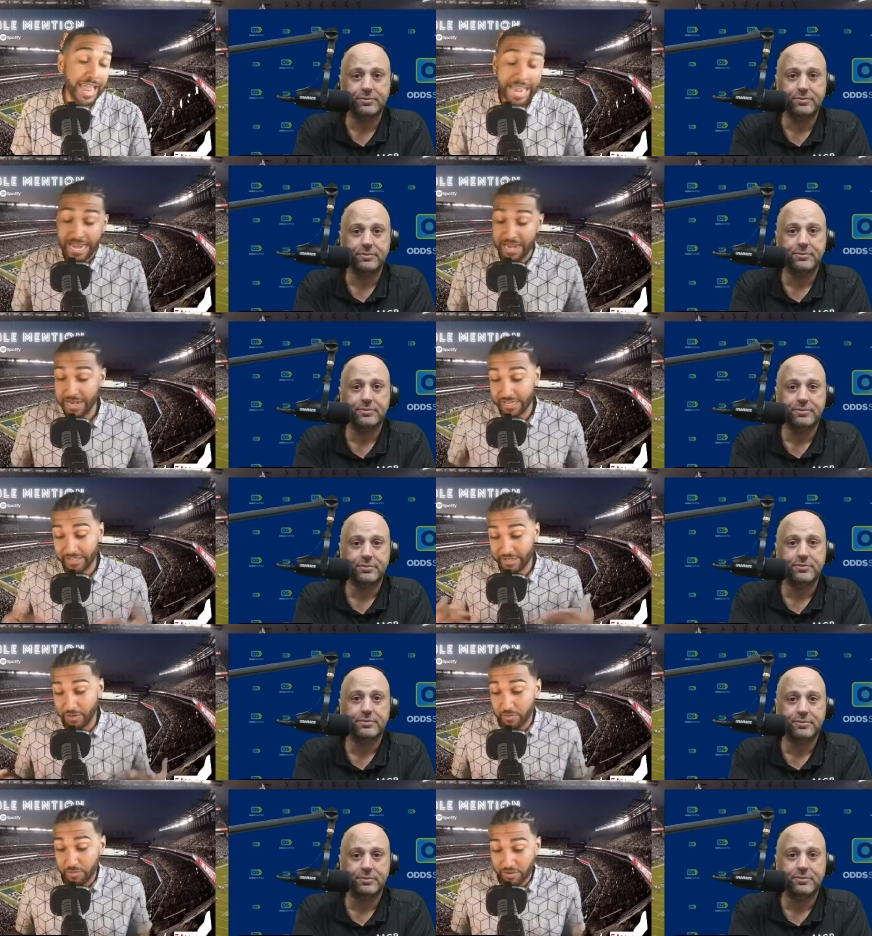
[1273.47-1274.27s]
Speaker 1: And
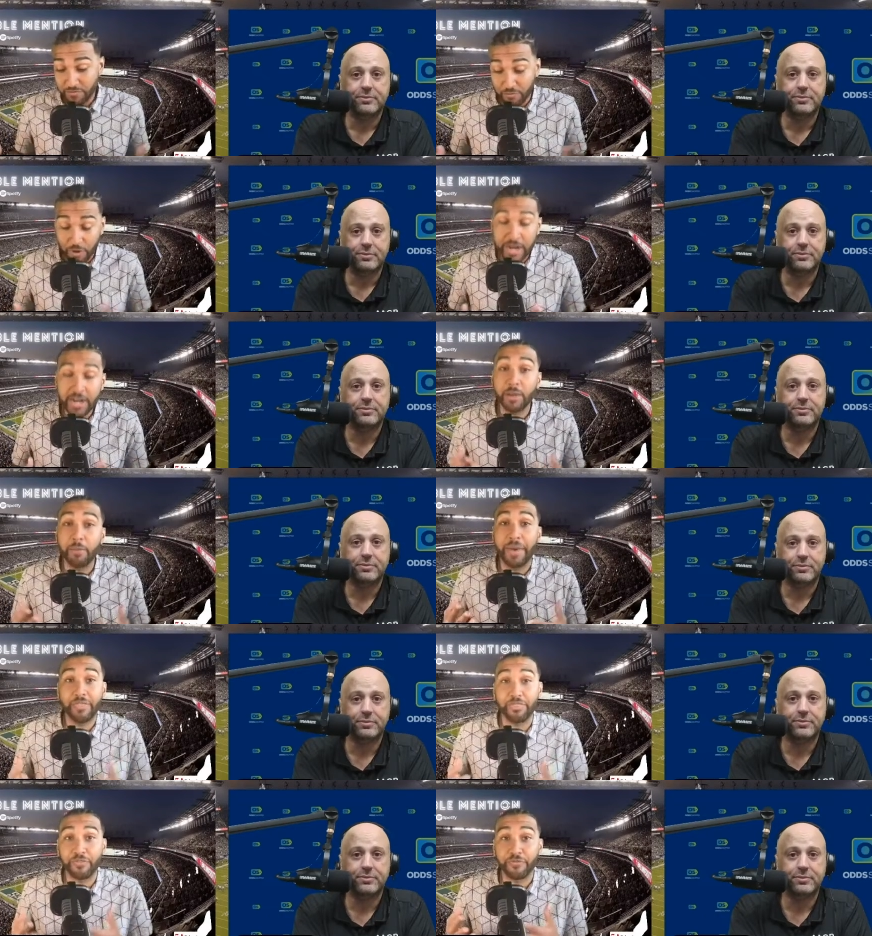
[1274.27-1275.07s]
to be frank
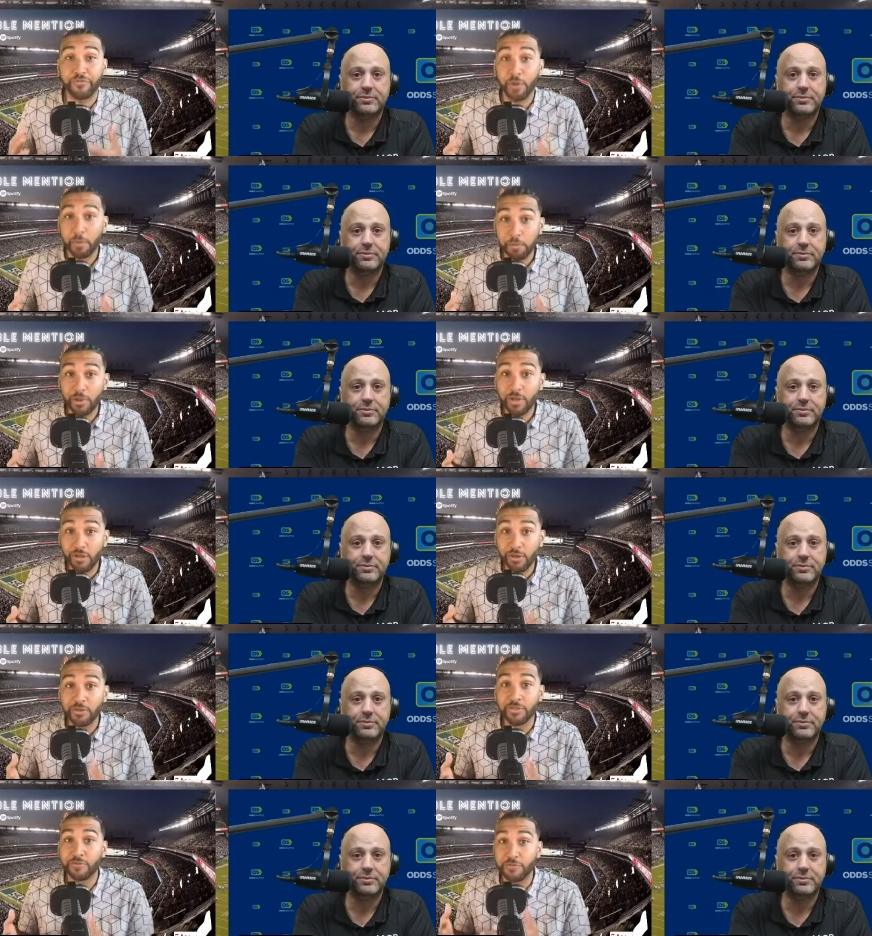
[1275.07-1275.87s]
about the football on
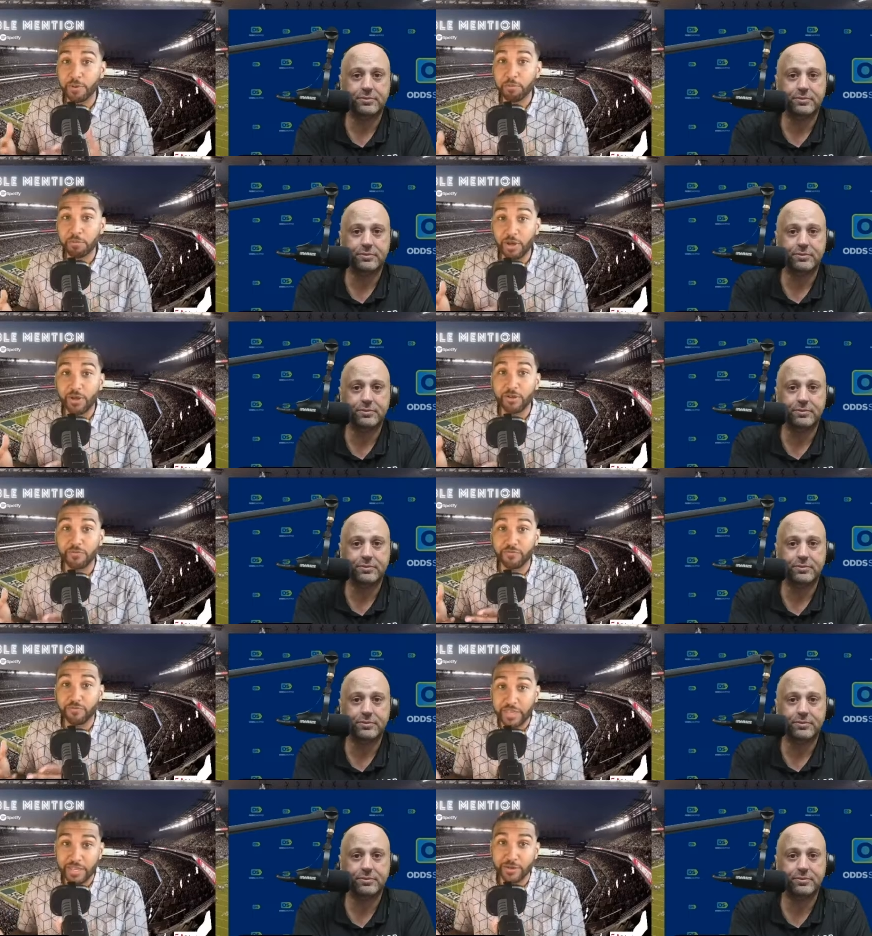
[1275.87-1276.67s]
the football
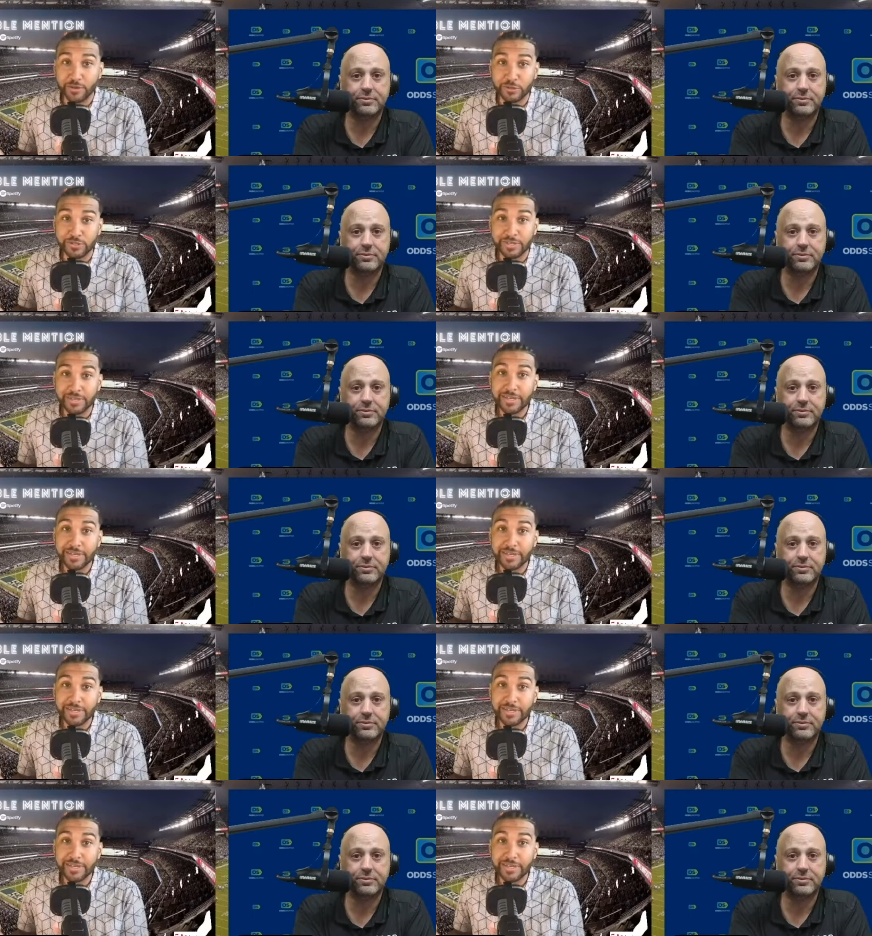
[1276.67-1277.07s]
field,